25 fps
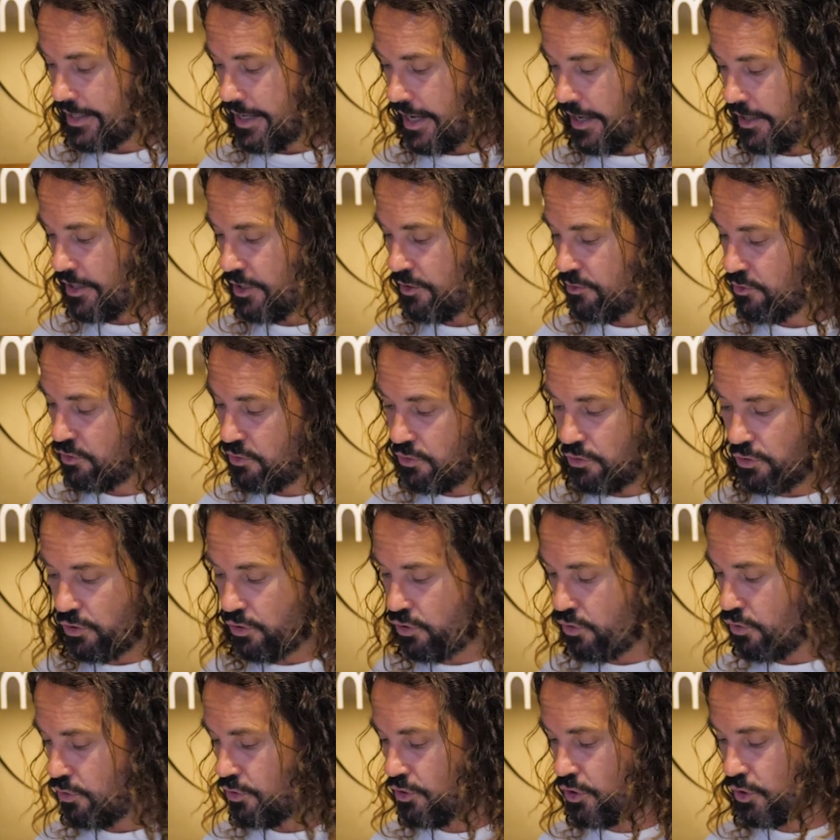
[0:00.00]
Now you
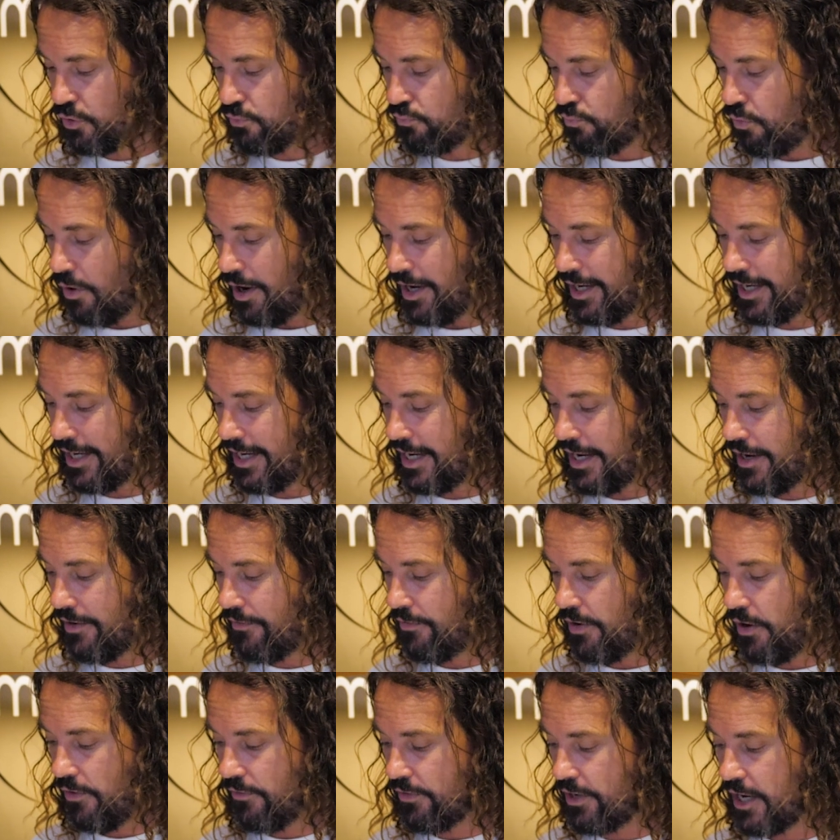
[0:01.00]
could just write in here
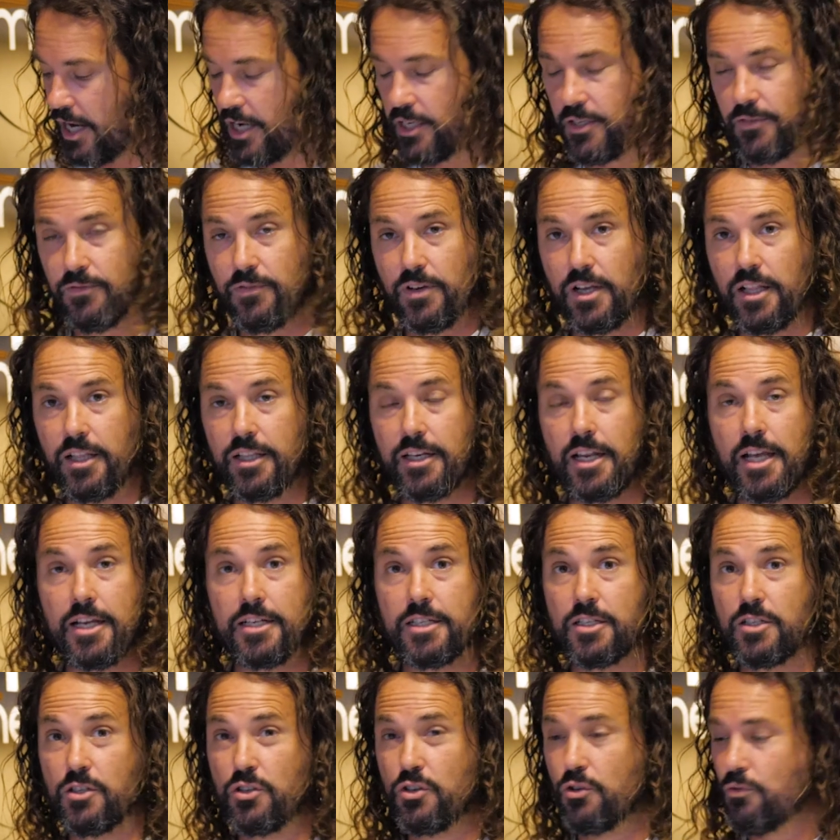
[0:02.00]
verification,
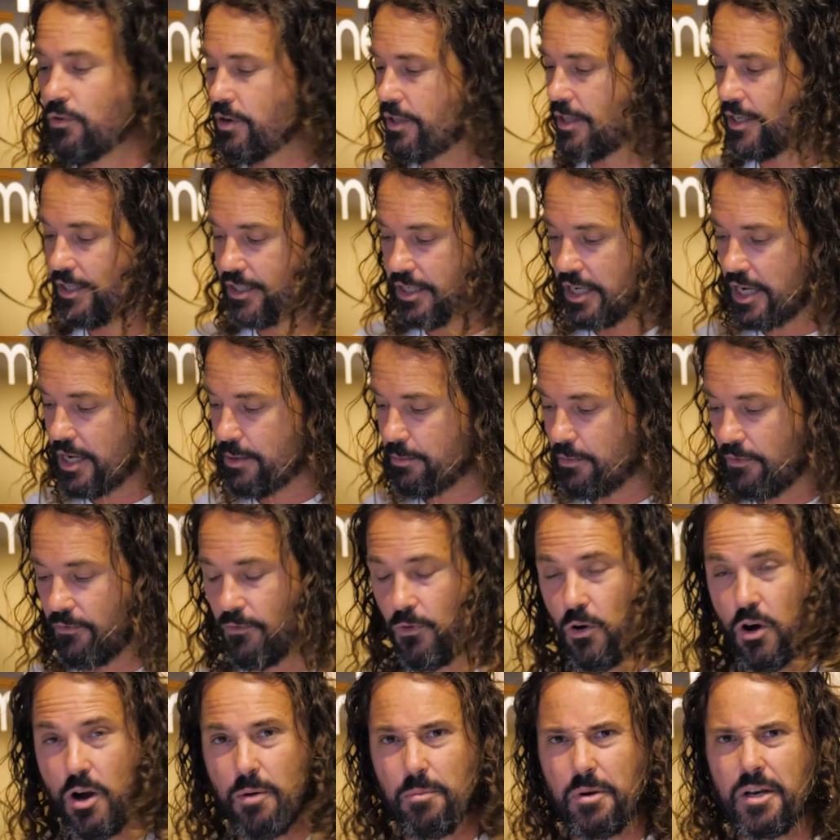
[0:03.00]
validation. You're in the team
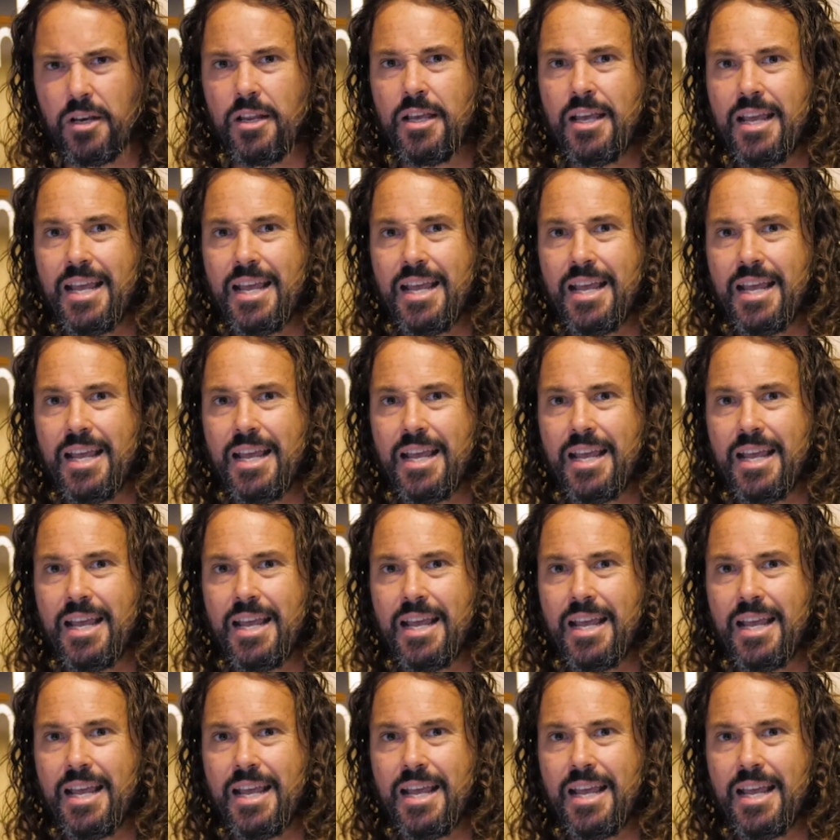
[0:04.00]
environment.